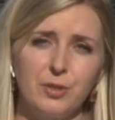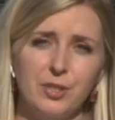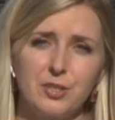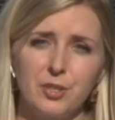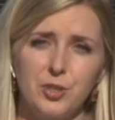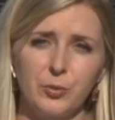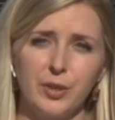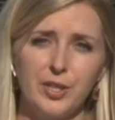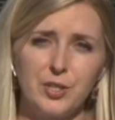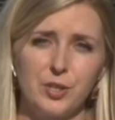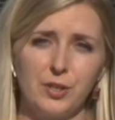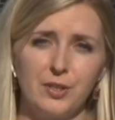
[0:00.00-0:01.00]
in this
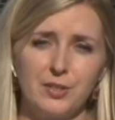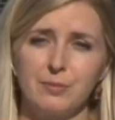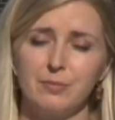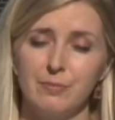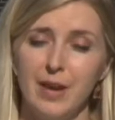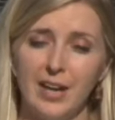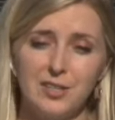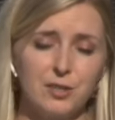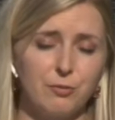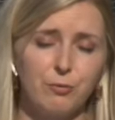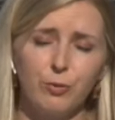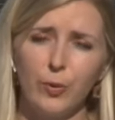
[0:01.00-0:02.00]
situation is
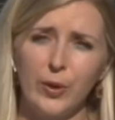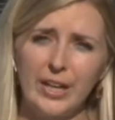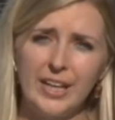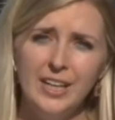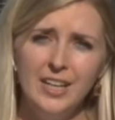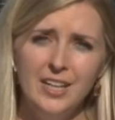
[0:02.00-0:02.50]
Madison Foy.